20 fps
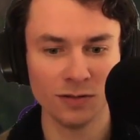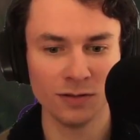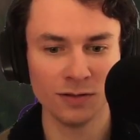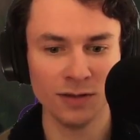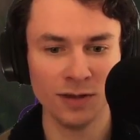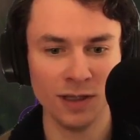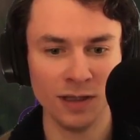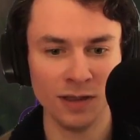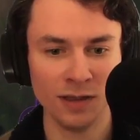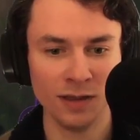
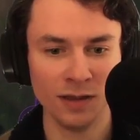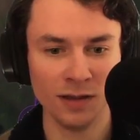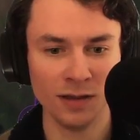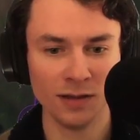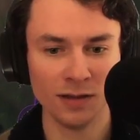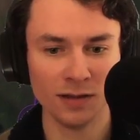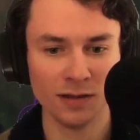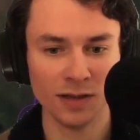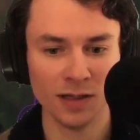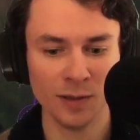the
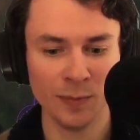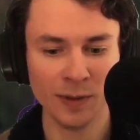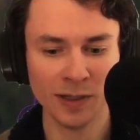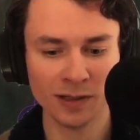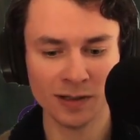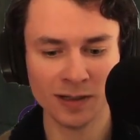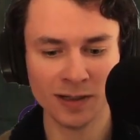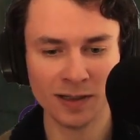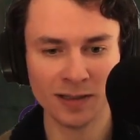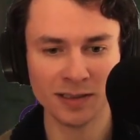
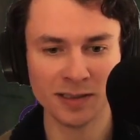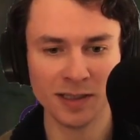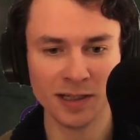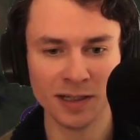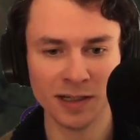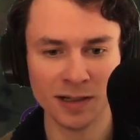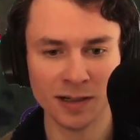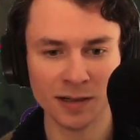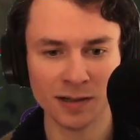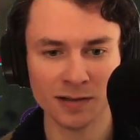abilities
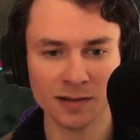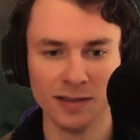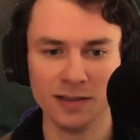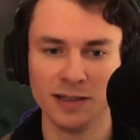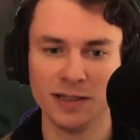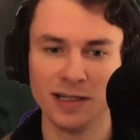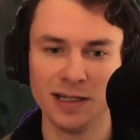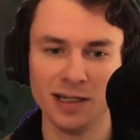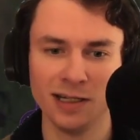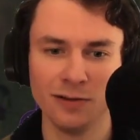here and
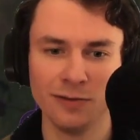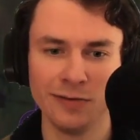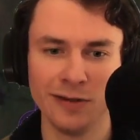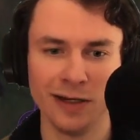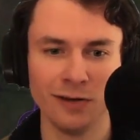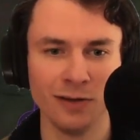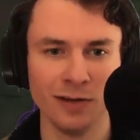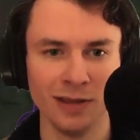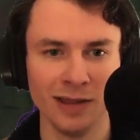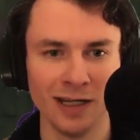kind of
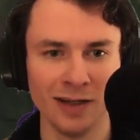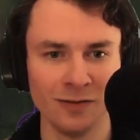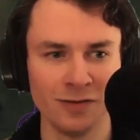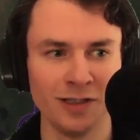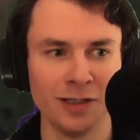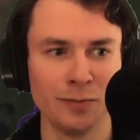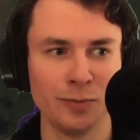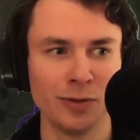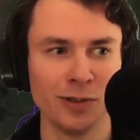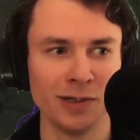how the level
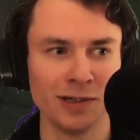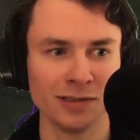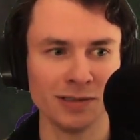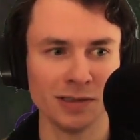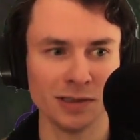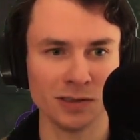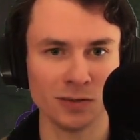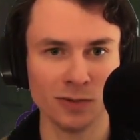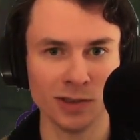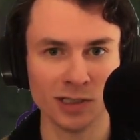up
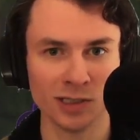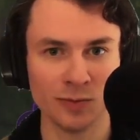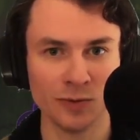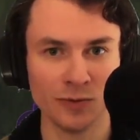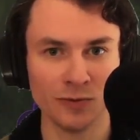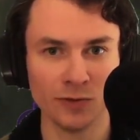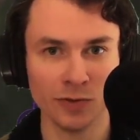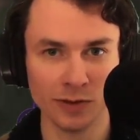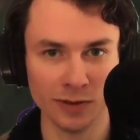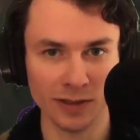process works
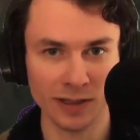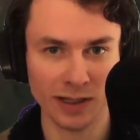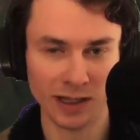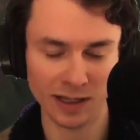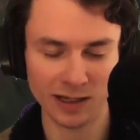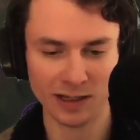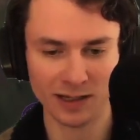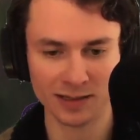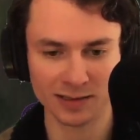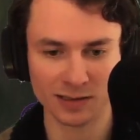before the
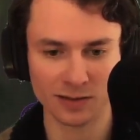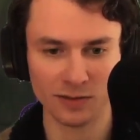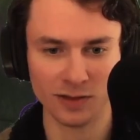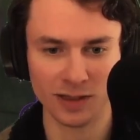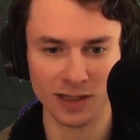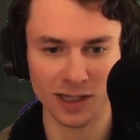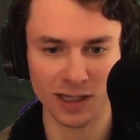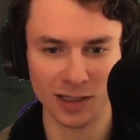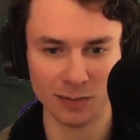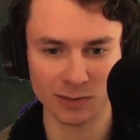chaos of the
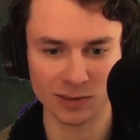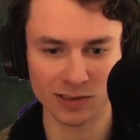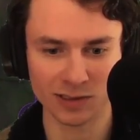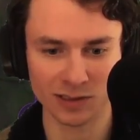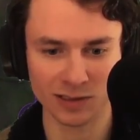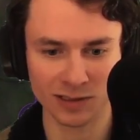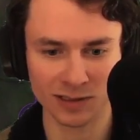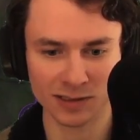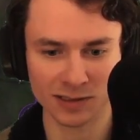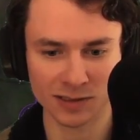game
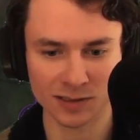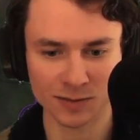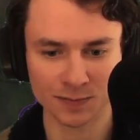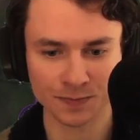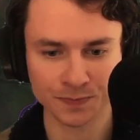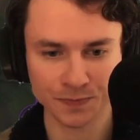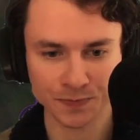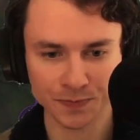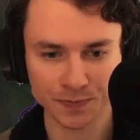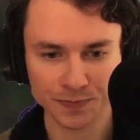starts.
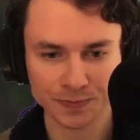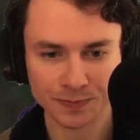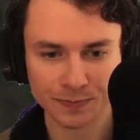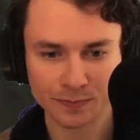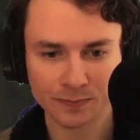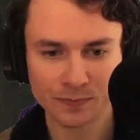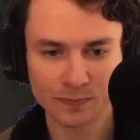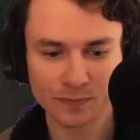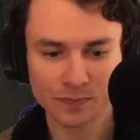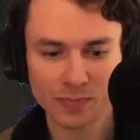
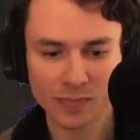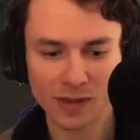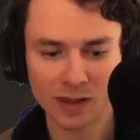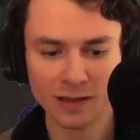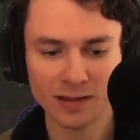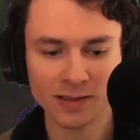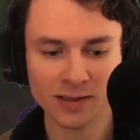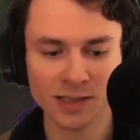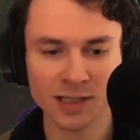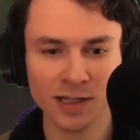
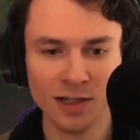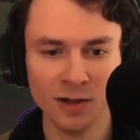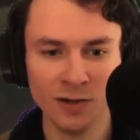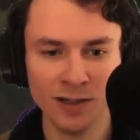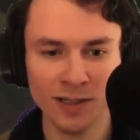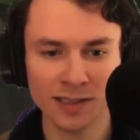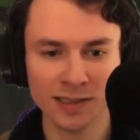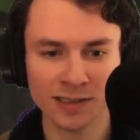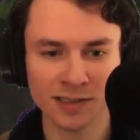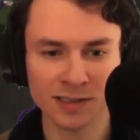So
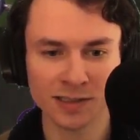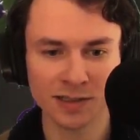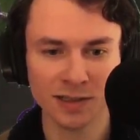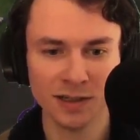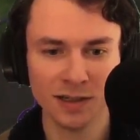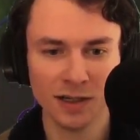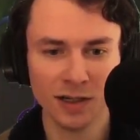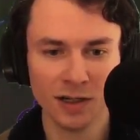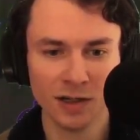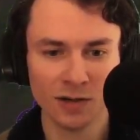his
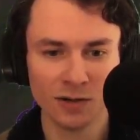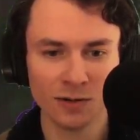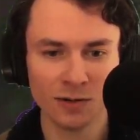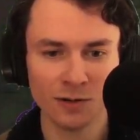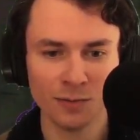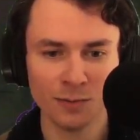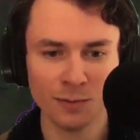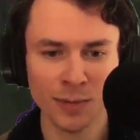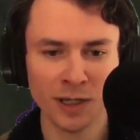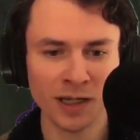
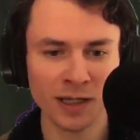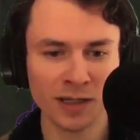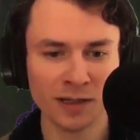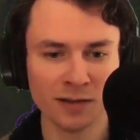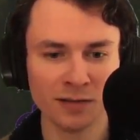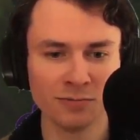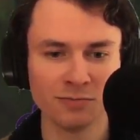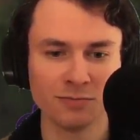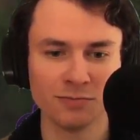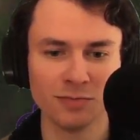
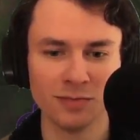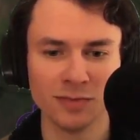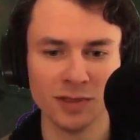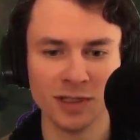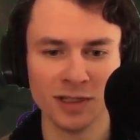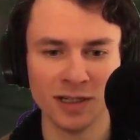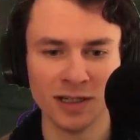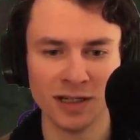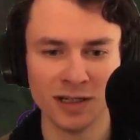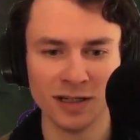main
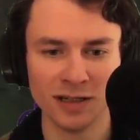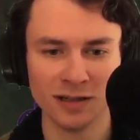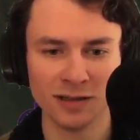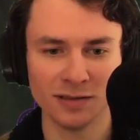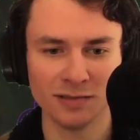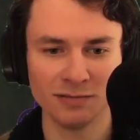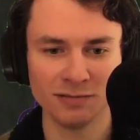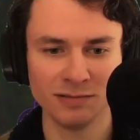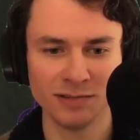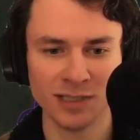
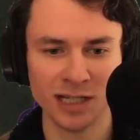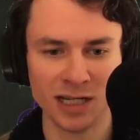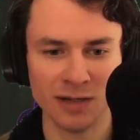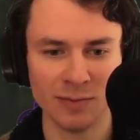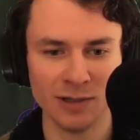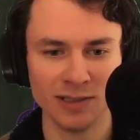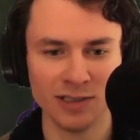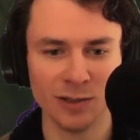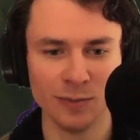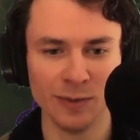
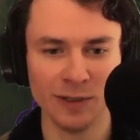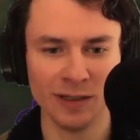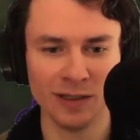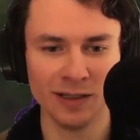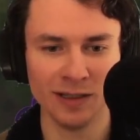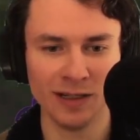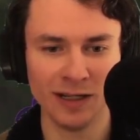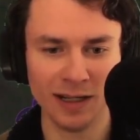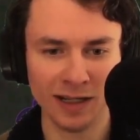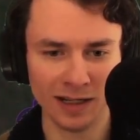damage
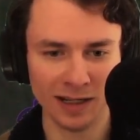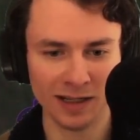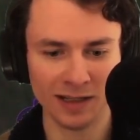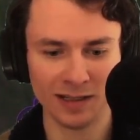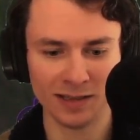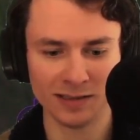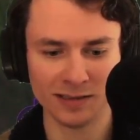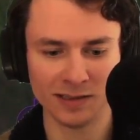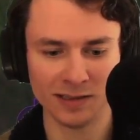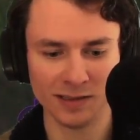ability
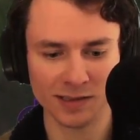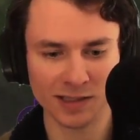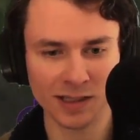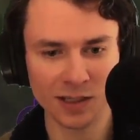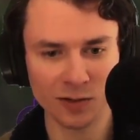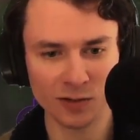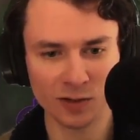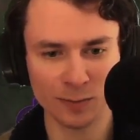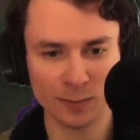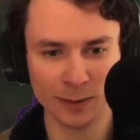is his
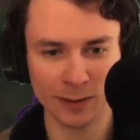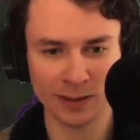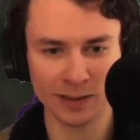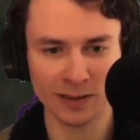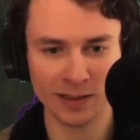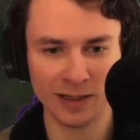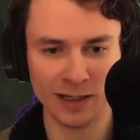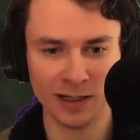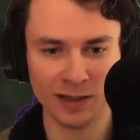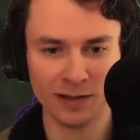Q
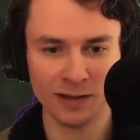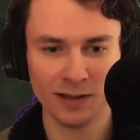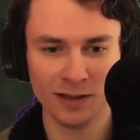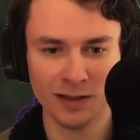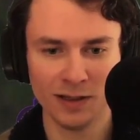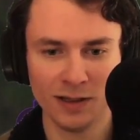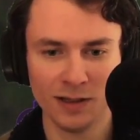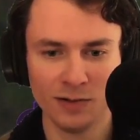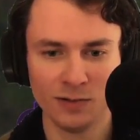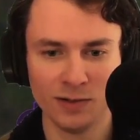ability,
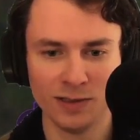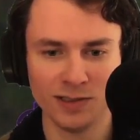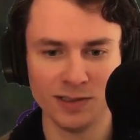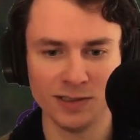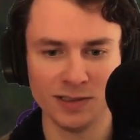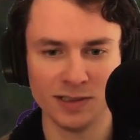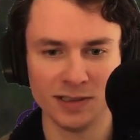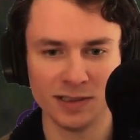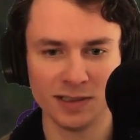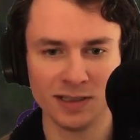which
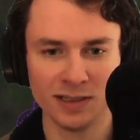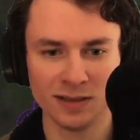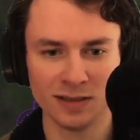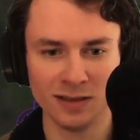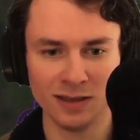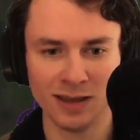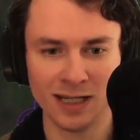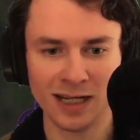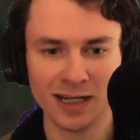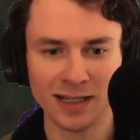is this
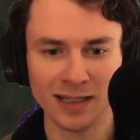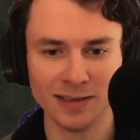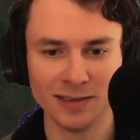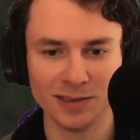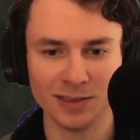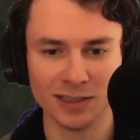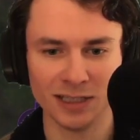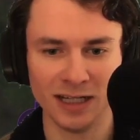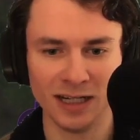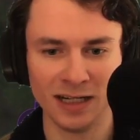little line
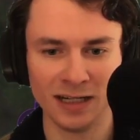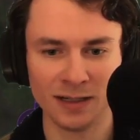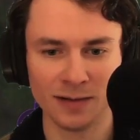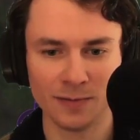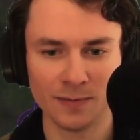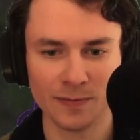shot